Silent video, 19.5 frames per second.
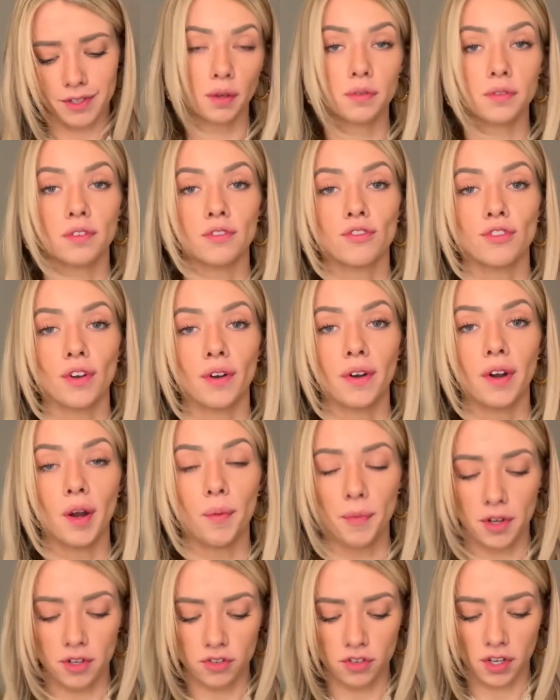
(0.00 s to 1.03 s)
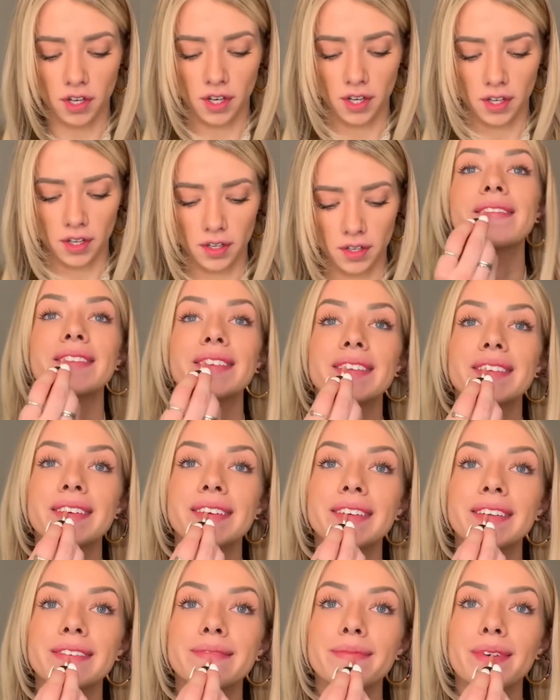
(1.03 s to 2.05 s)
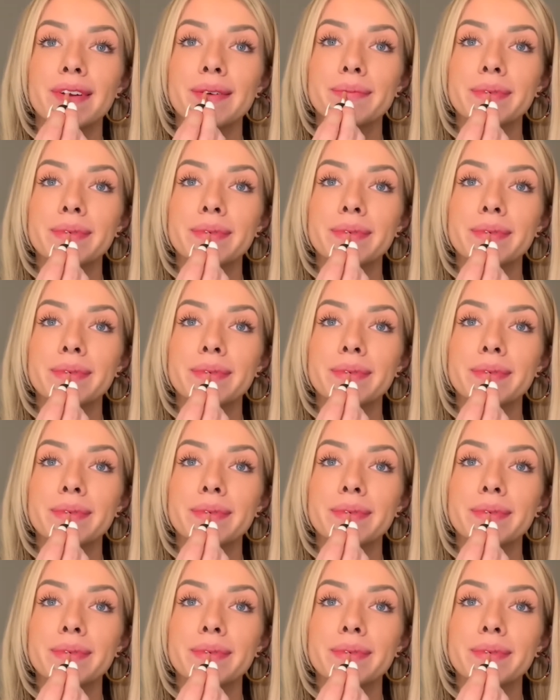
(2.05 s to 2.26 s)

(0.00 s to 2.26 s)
It goes to show how much I have studied my